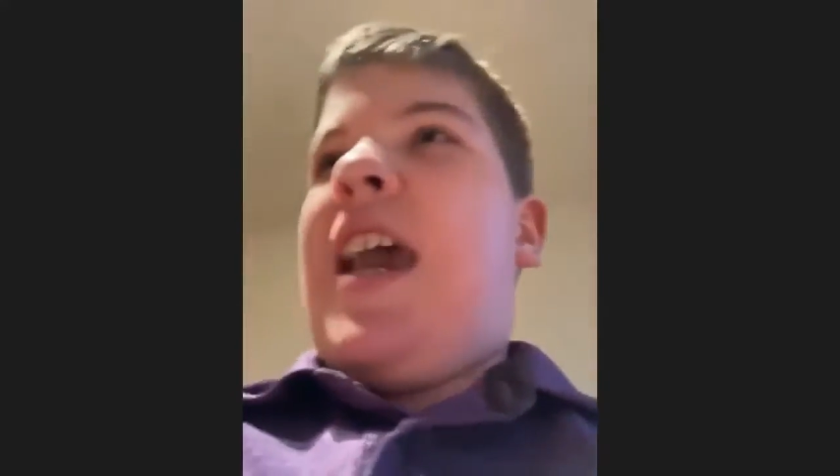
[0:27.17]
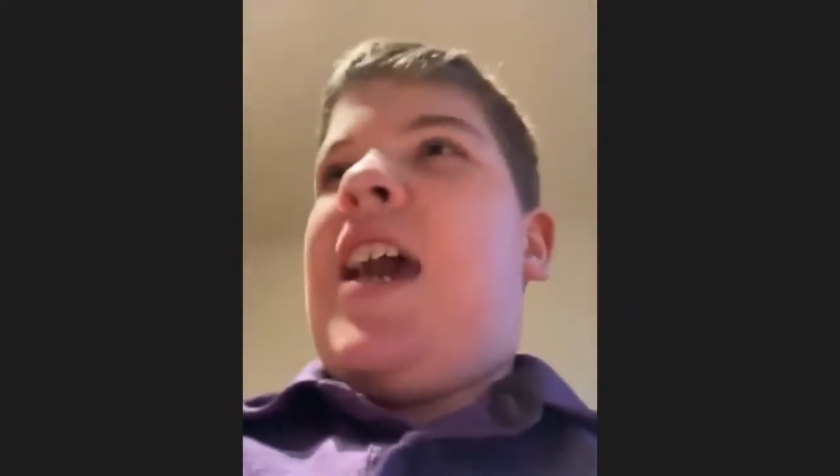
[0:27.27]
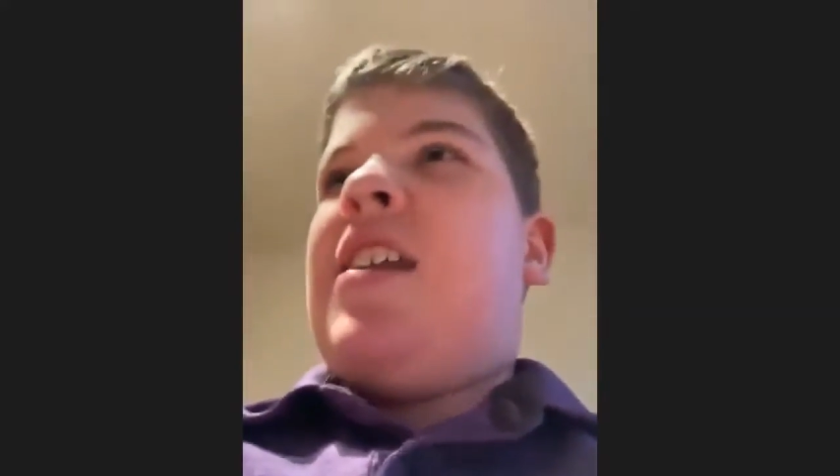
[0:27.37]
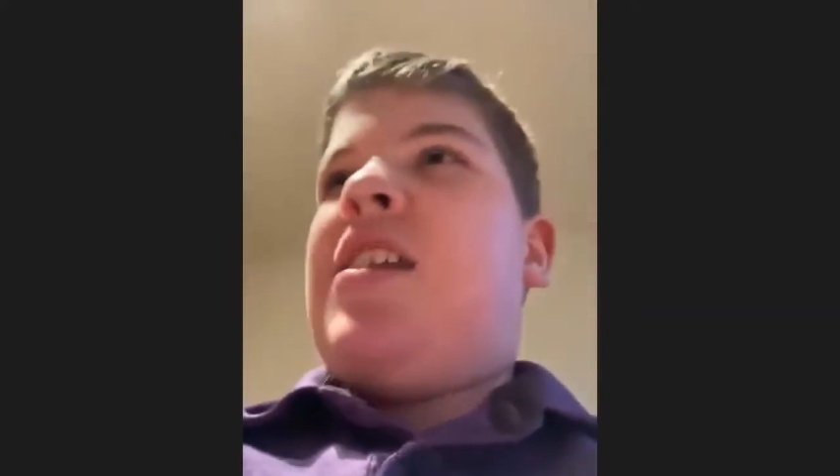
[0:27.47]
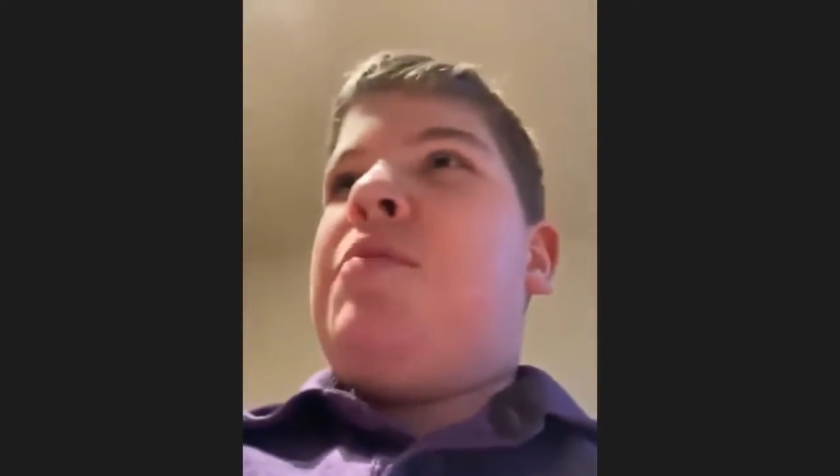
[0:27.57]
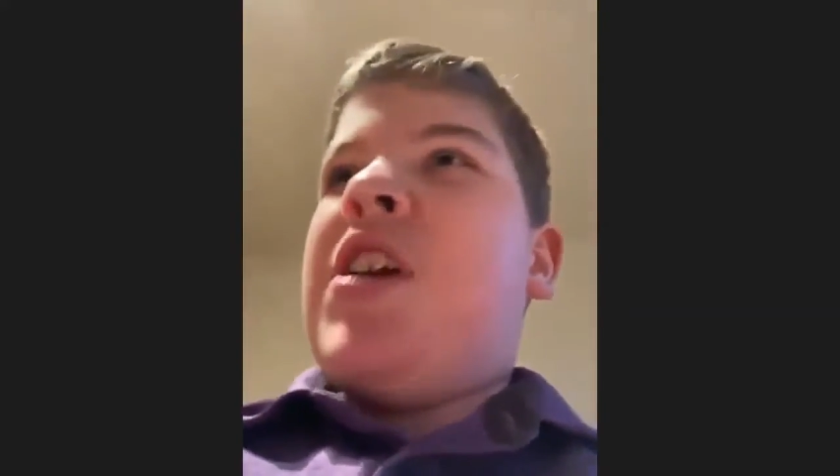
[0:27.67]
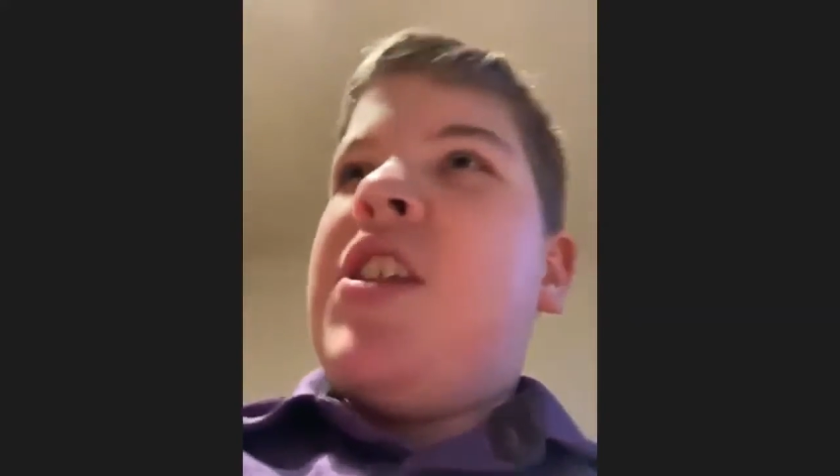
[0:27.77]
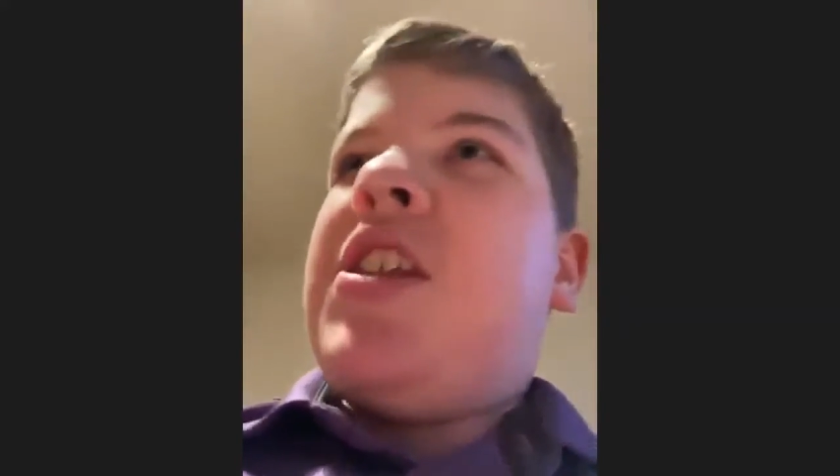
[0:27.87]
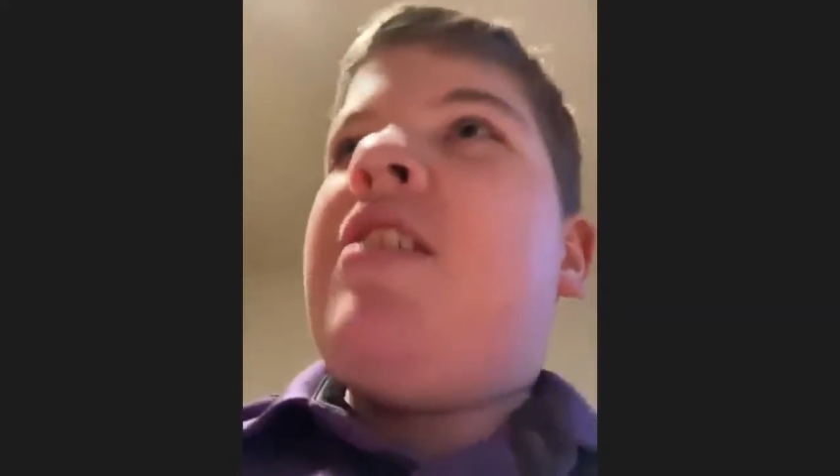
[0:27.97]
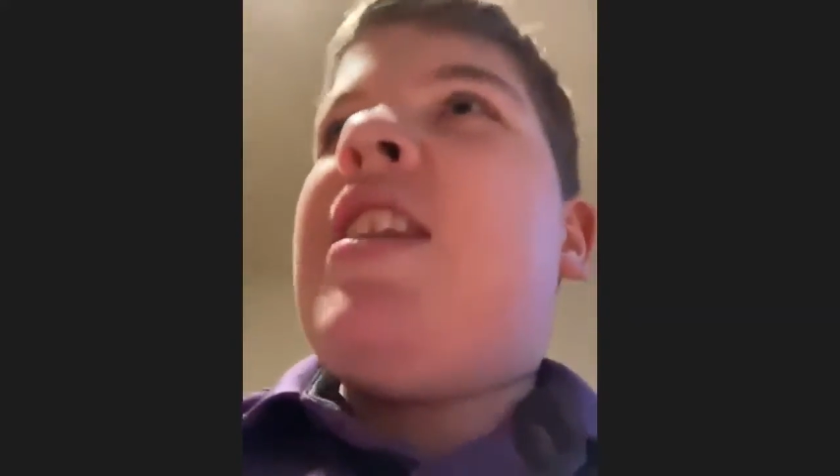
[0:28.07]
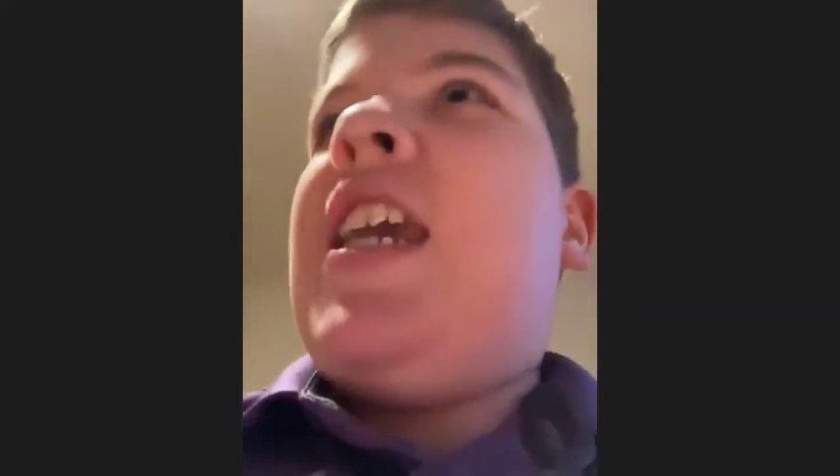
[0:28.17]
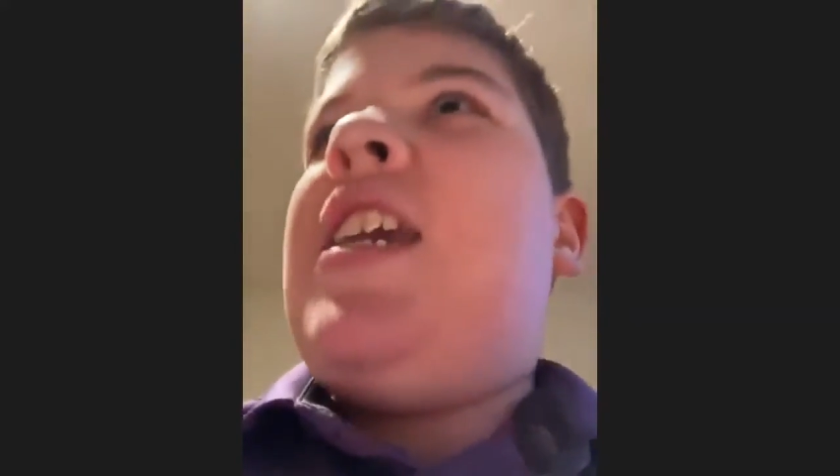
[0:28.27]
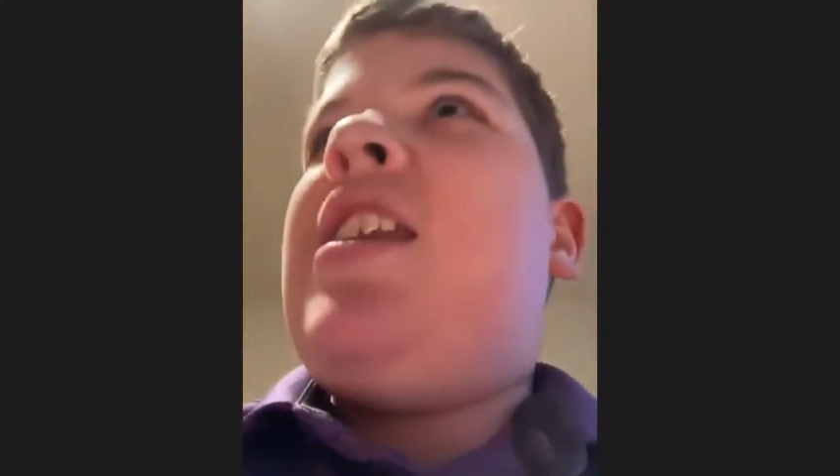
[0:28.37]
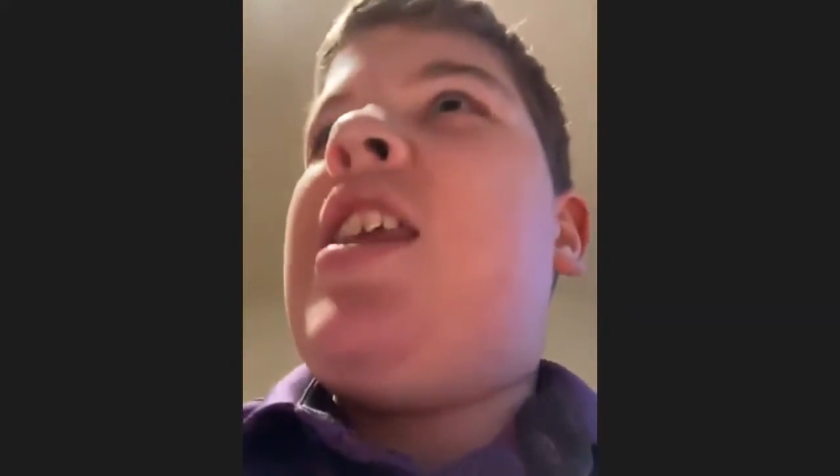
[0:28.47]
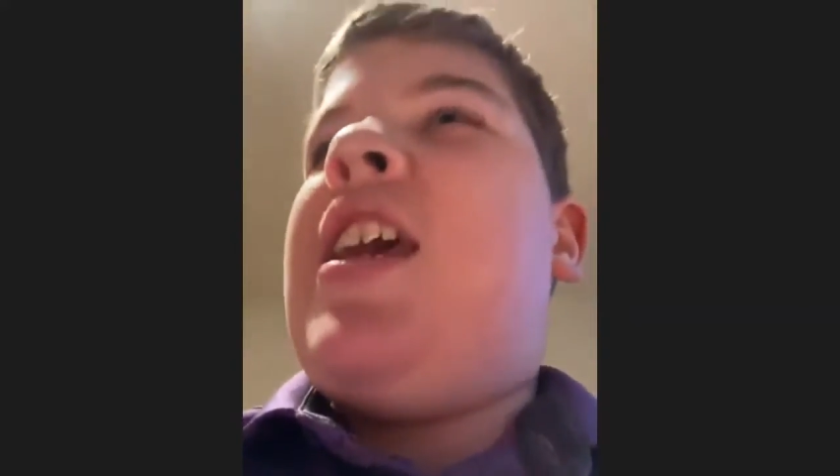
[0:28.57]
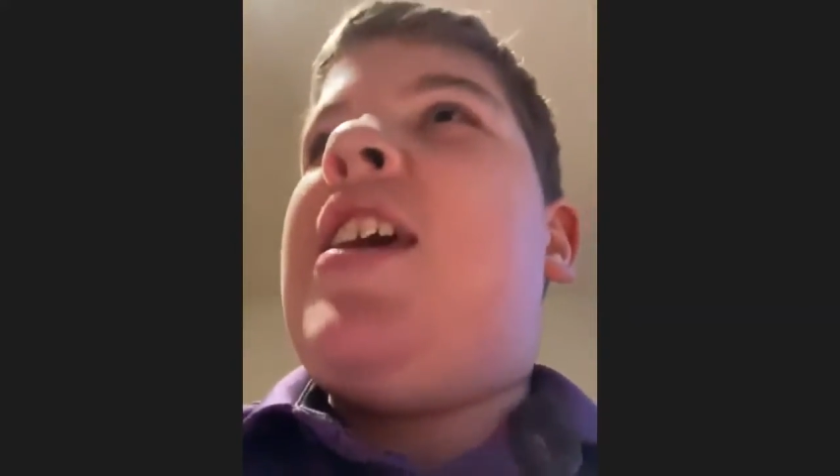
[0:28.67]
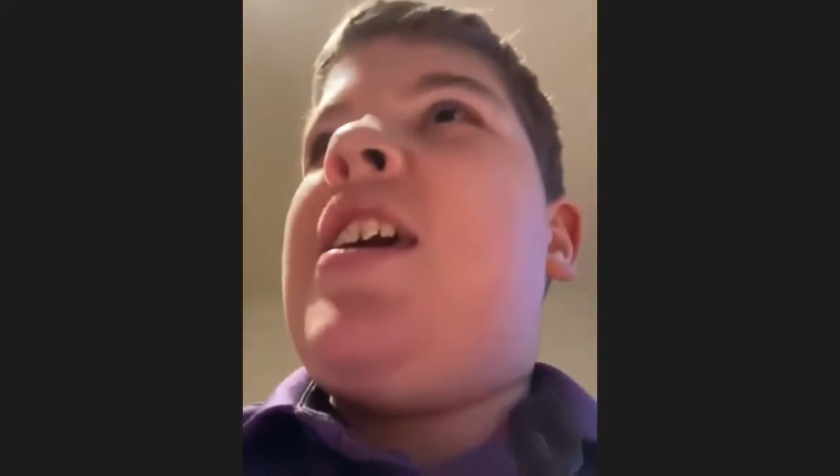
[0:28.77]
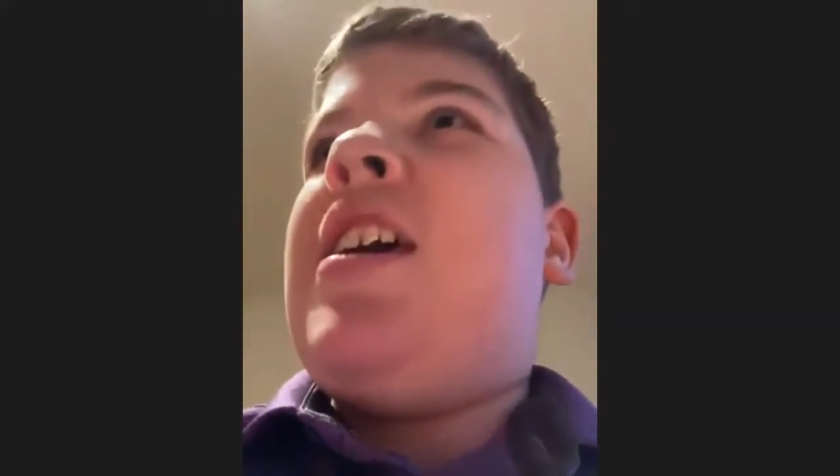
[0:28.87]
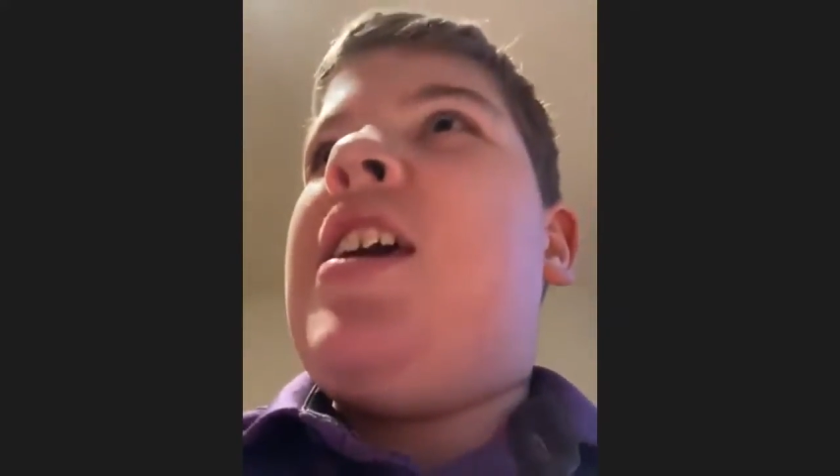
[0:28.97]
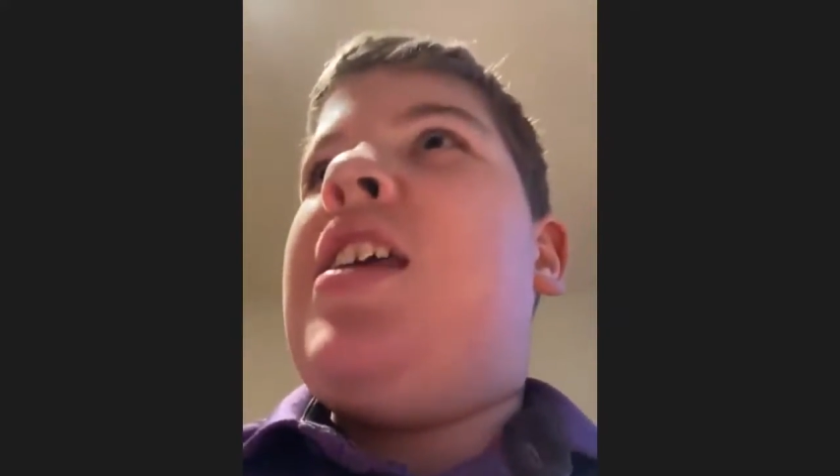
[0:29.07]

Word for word: and the person who leads it